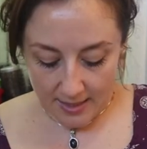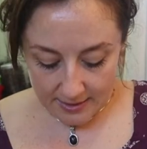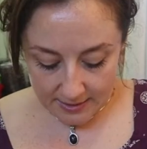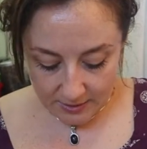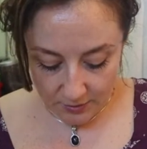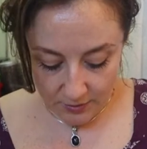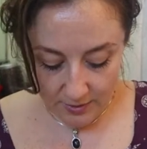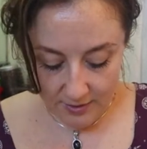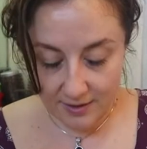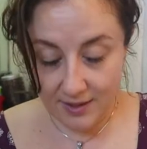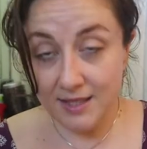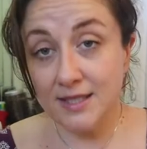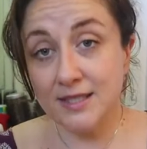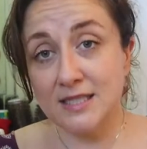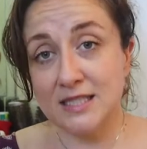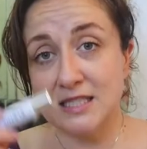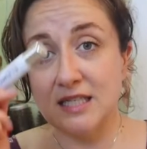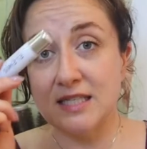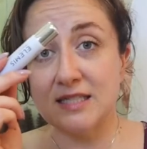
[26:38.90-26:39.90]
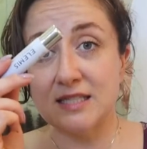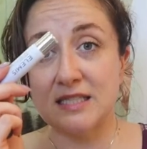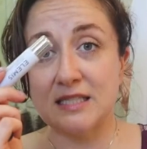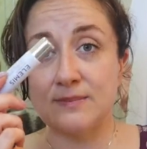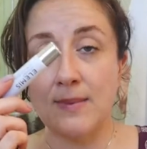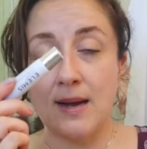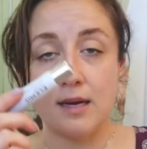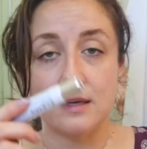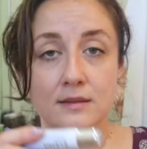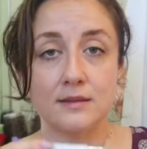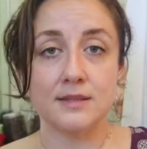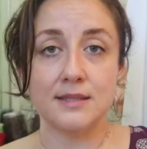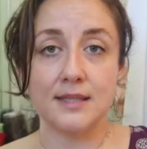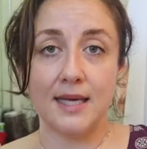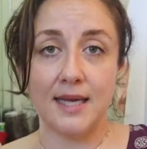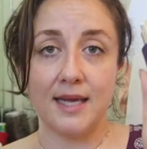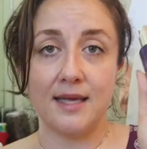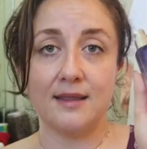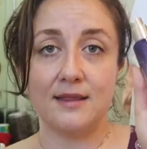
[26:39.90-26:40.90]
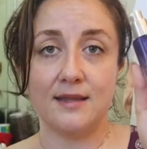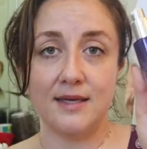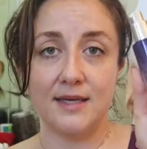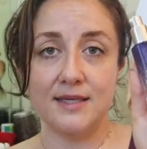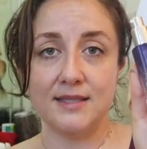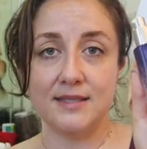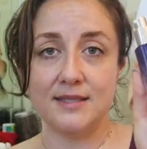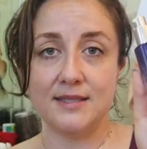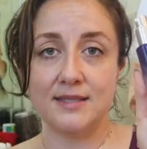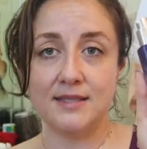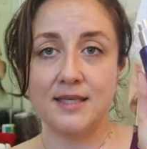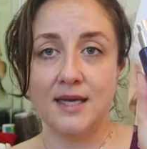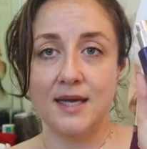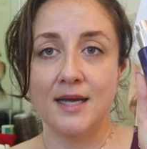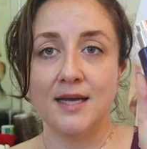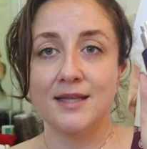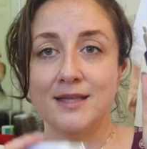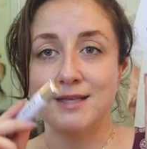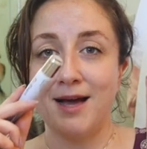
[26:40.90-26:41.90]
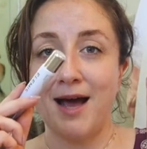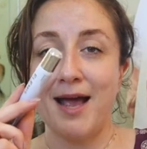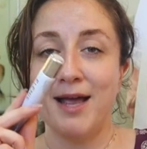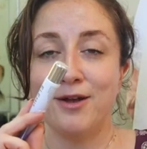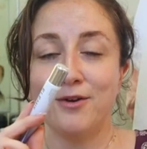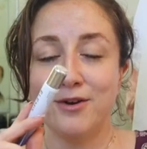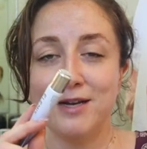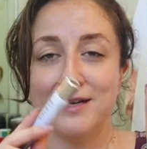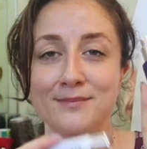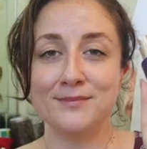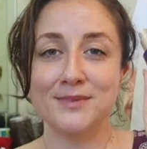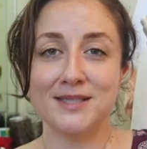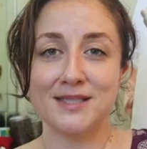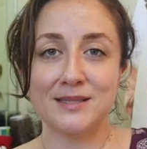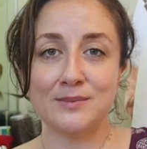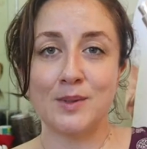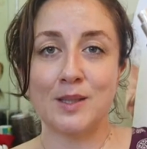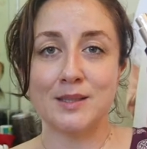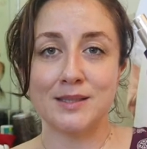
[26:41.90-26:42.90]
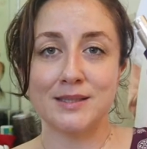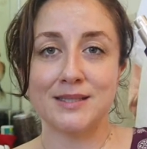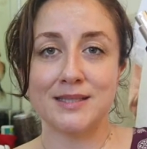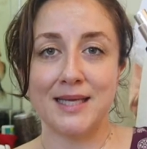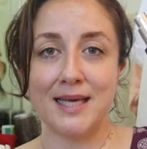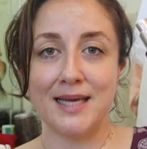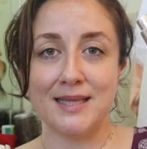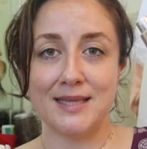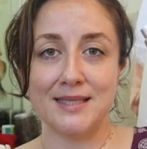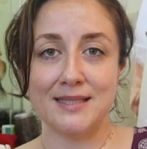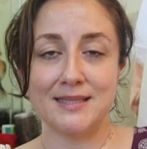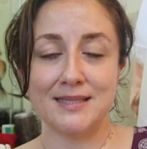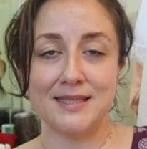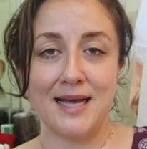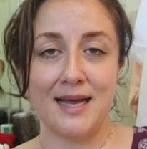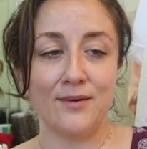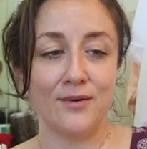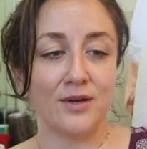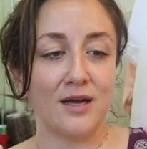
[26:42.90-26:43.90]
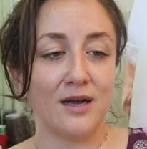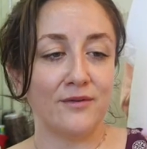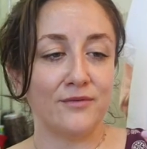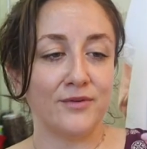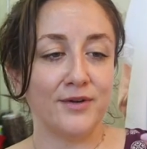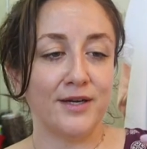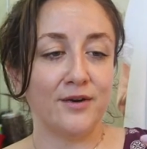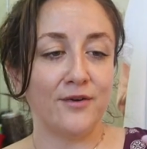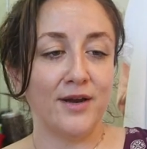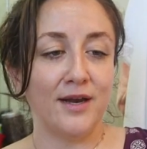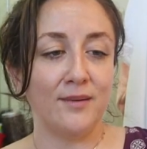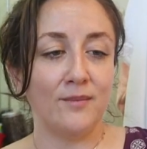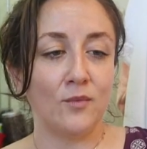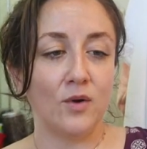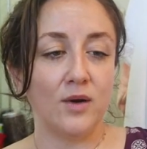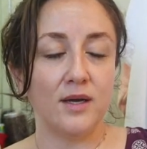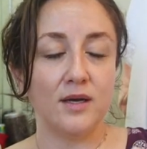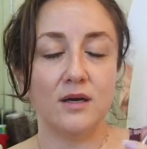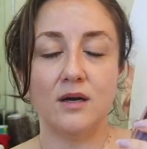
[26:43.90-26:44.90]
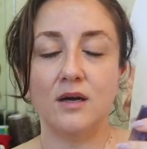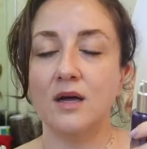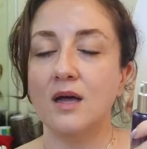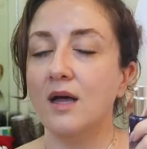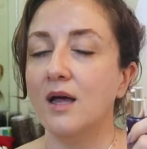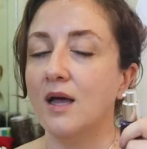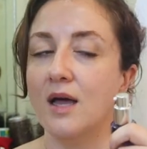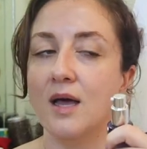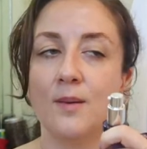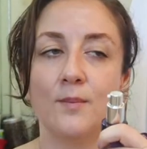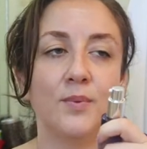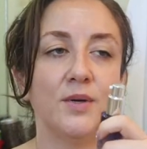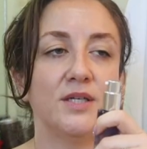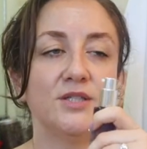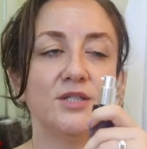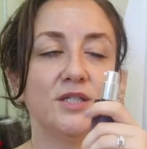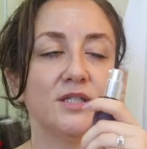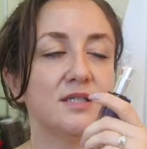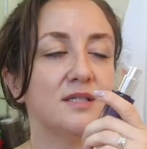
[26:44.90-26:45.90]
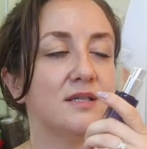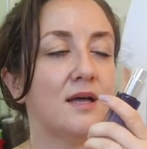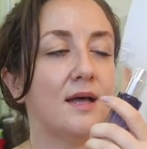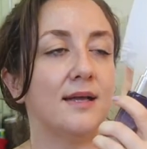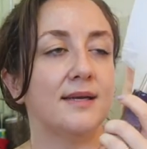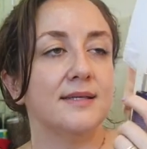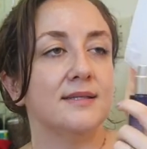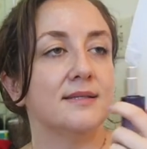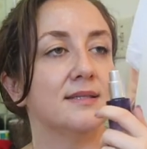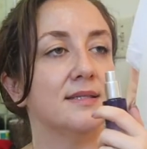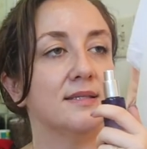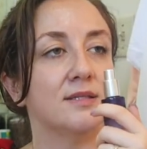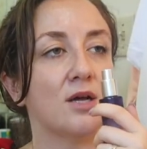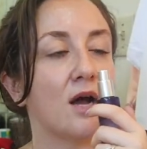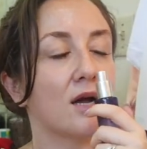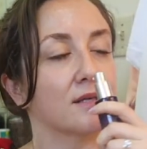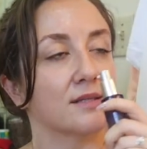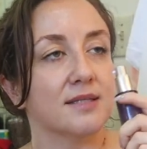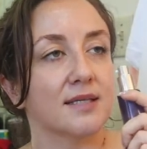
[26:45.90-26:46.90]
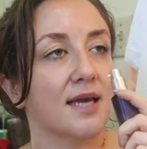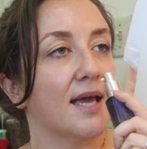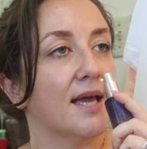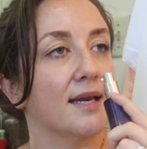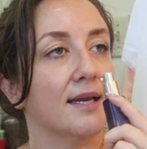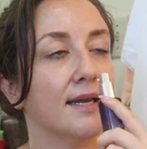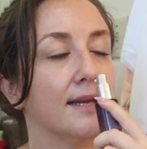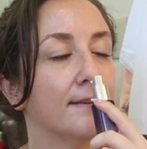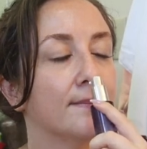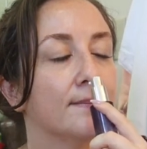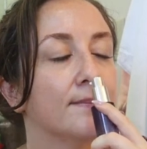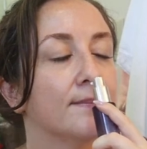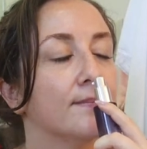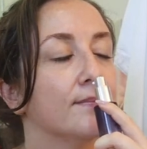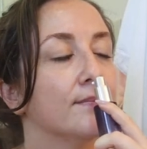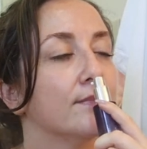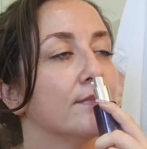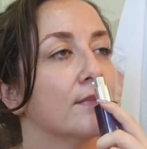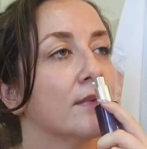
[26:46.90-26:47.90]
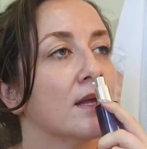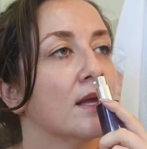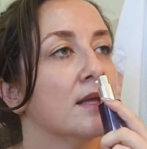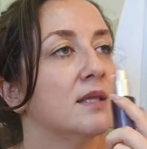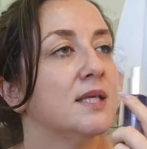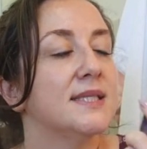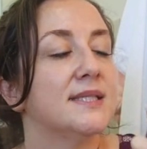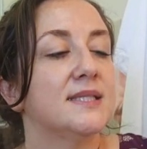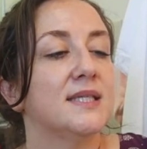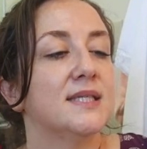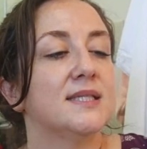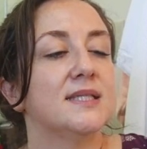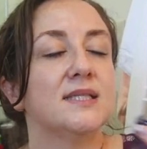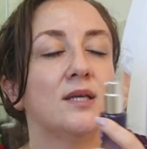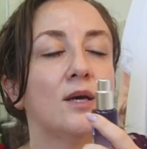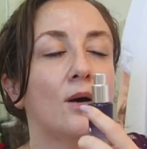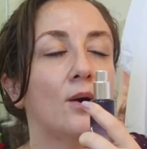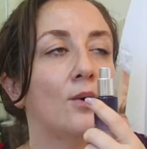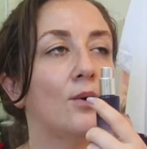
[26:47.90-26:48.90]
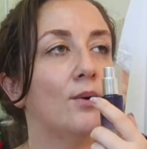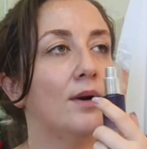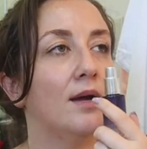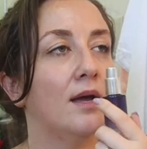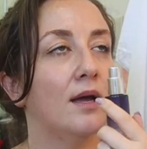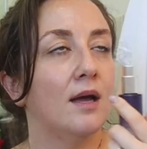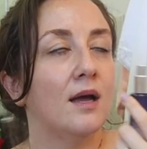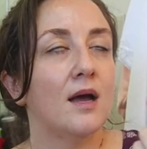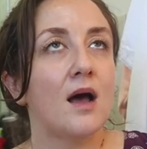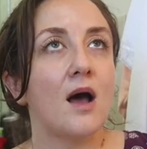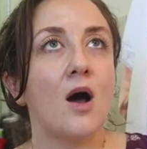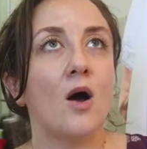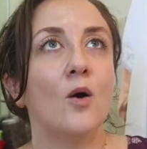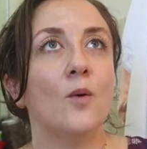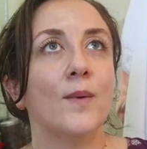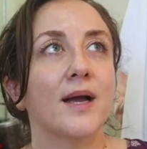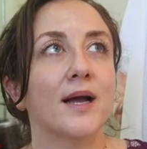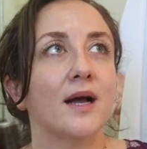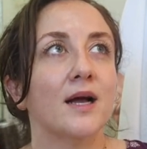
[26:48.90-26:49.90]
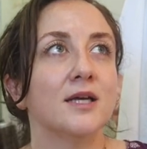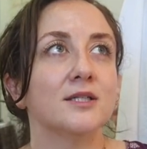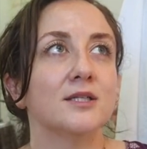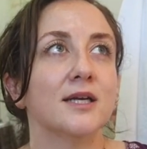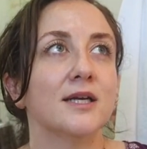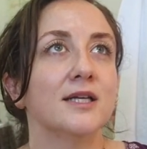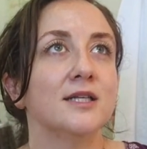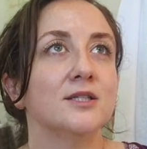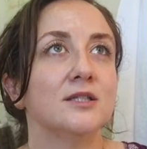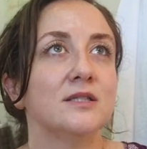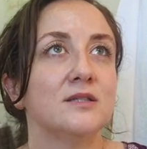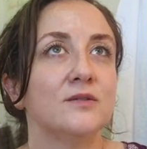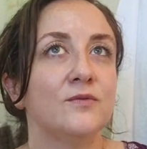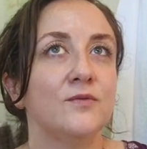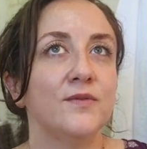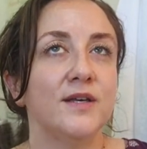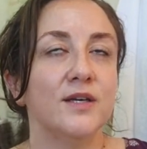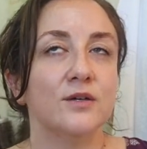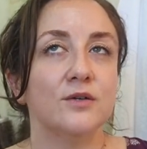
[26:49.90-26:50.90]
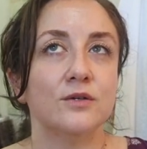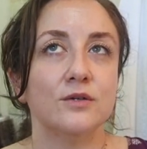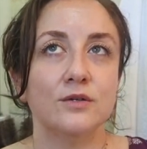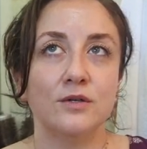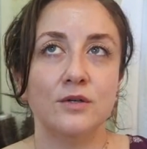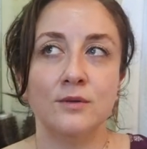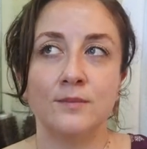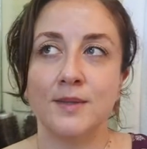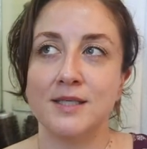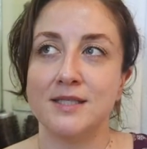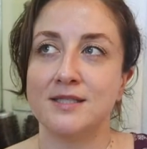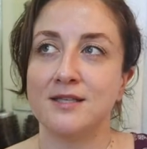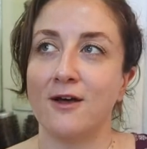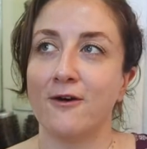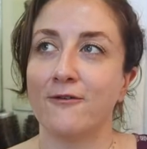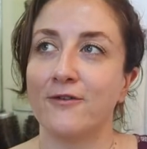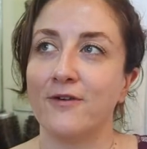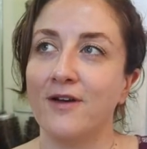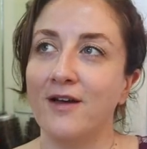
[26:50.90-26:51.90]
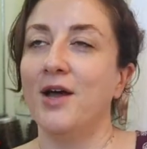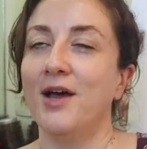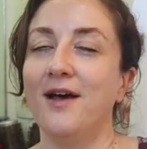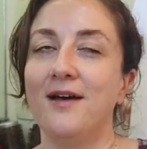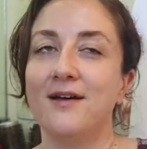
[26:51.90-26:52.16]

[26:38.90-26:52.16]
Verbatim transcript: so this smells like this. The eye cream smells like this night recovery cream oil, but it's just not as intoxicating. This is so, oh my gosh, I can just feel myself